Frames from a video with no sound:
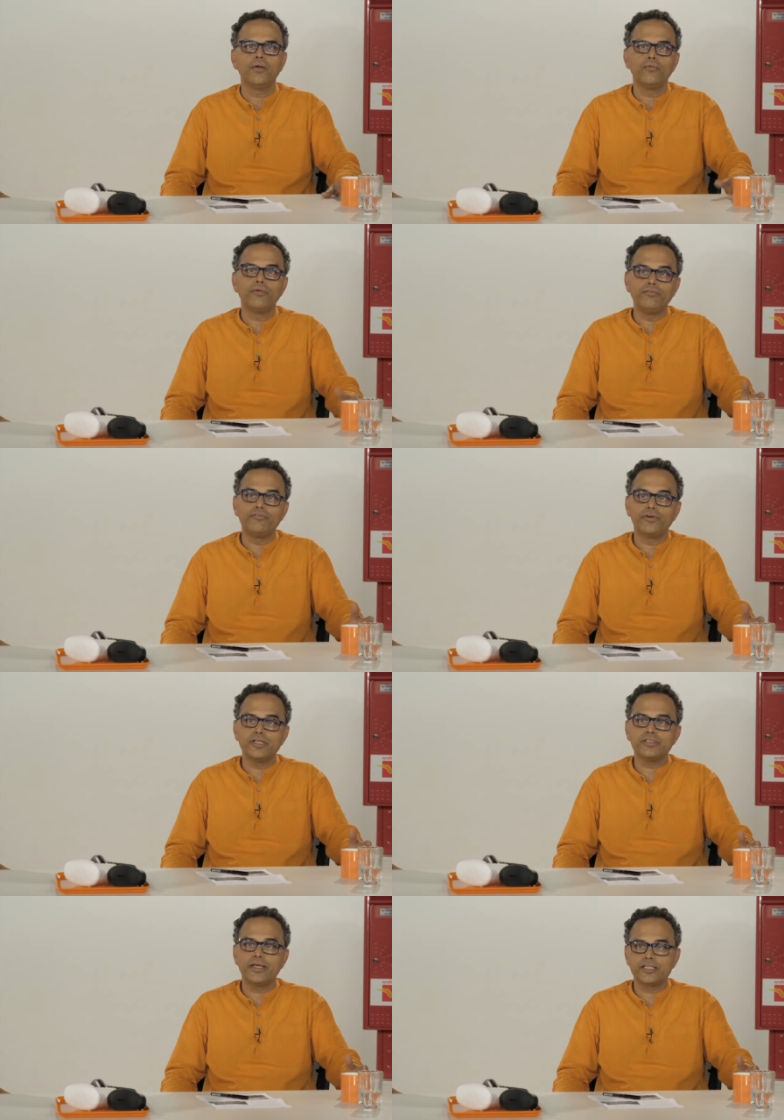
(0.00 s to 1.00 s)
When we
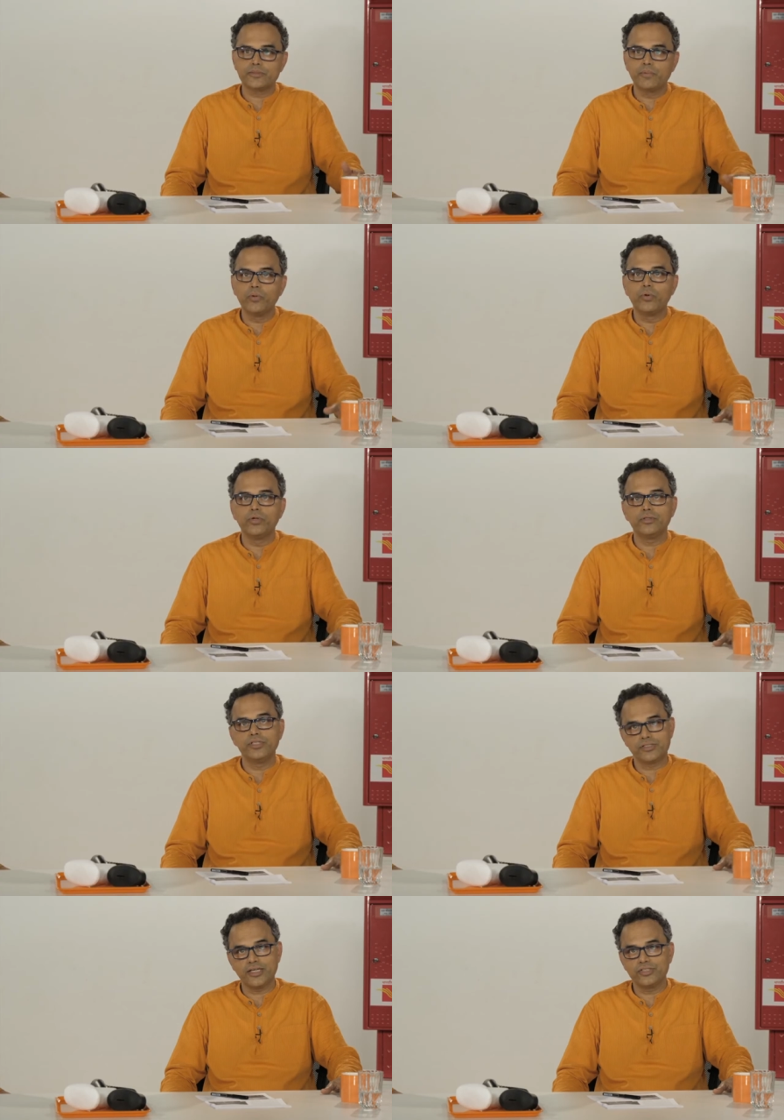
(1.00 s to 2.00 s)
first explored
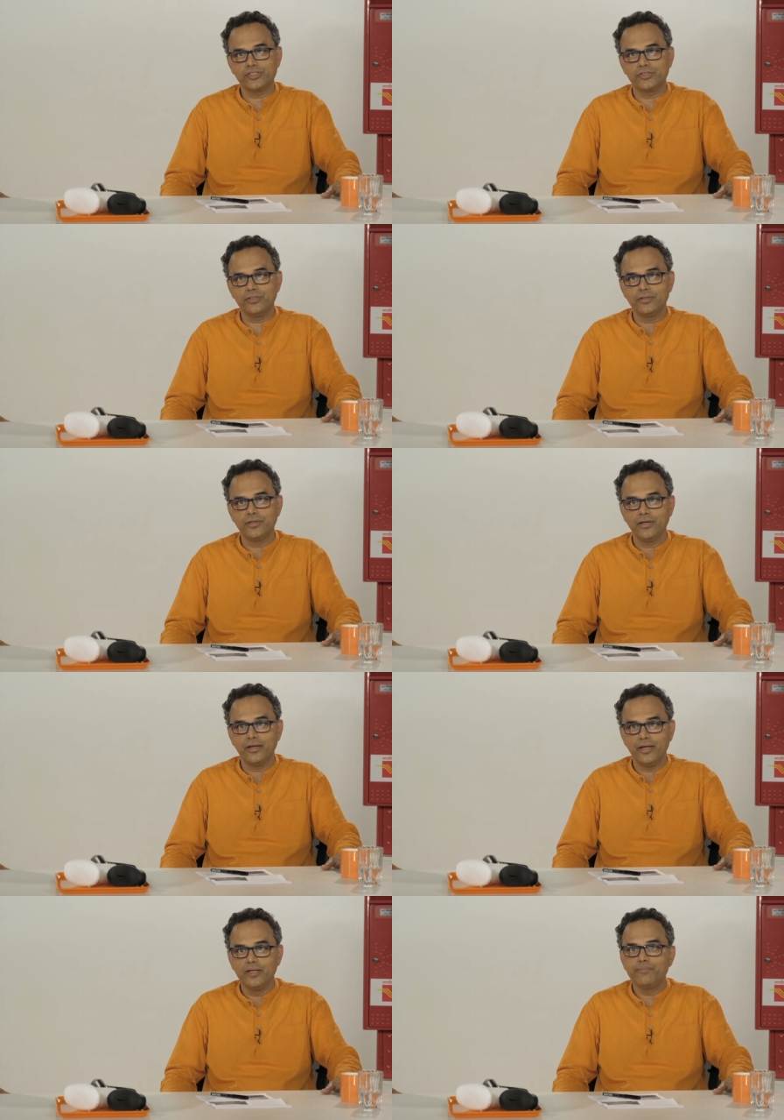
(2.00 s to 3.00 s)
this suggestion,
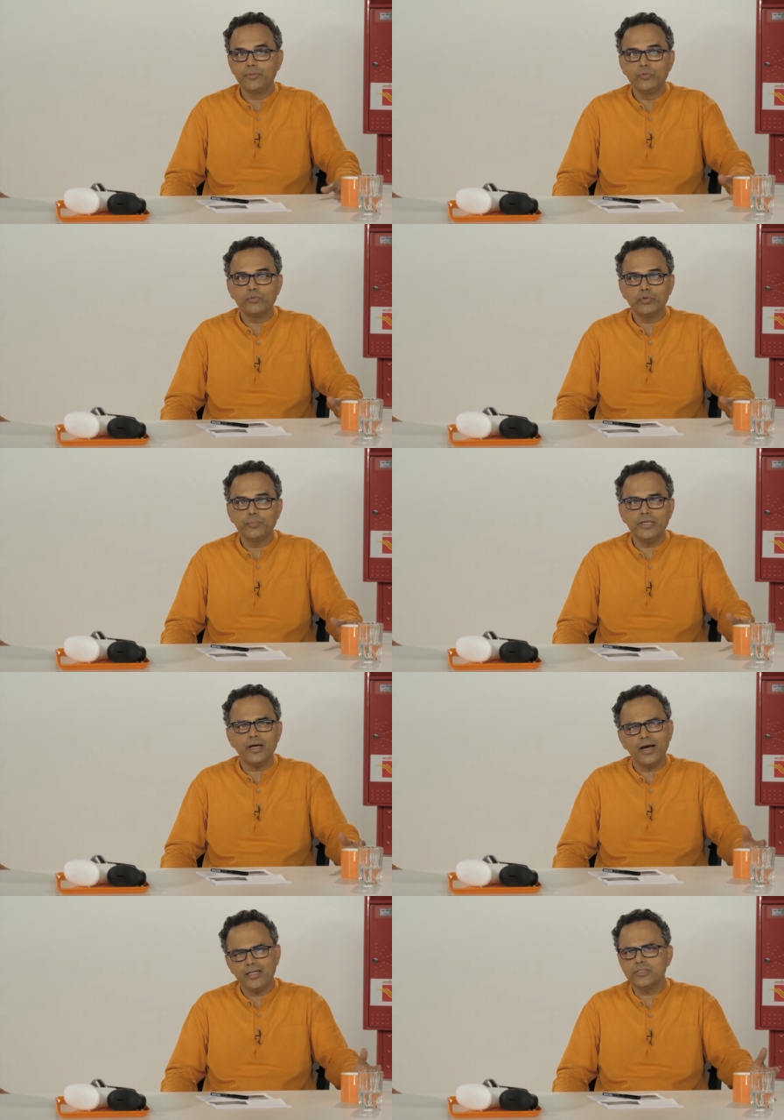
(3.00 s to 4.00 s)
it proved to be
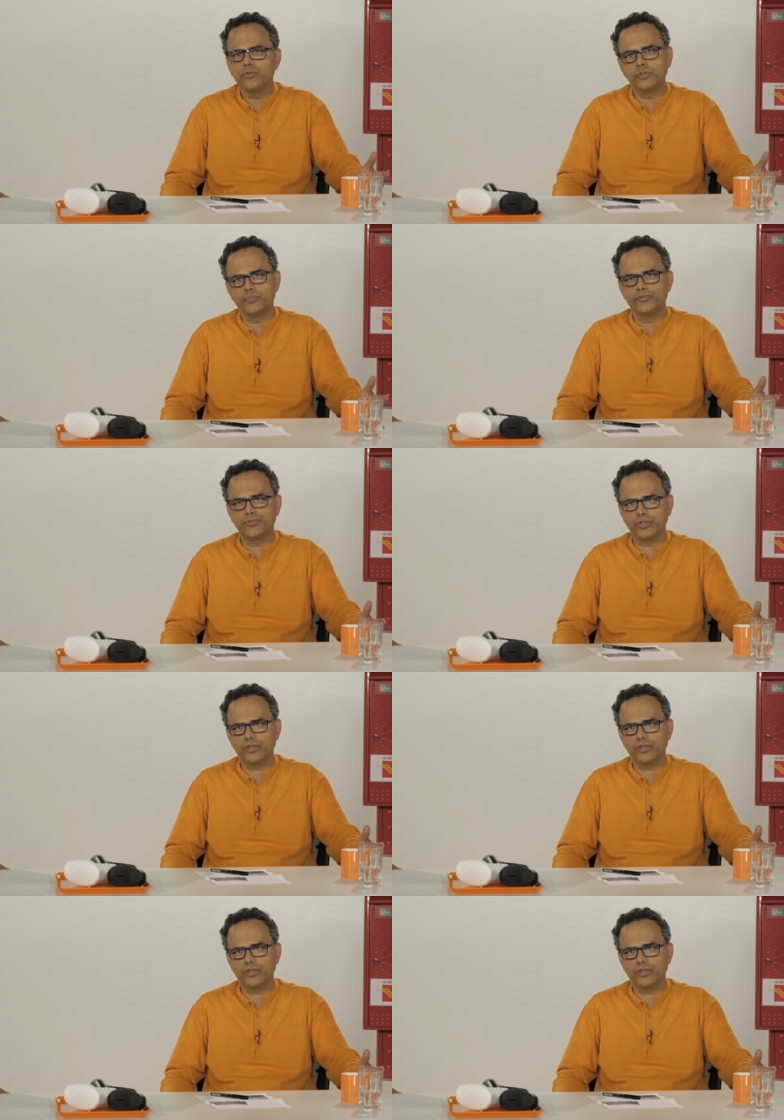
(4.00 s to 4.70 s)
unsuitable for the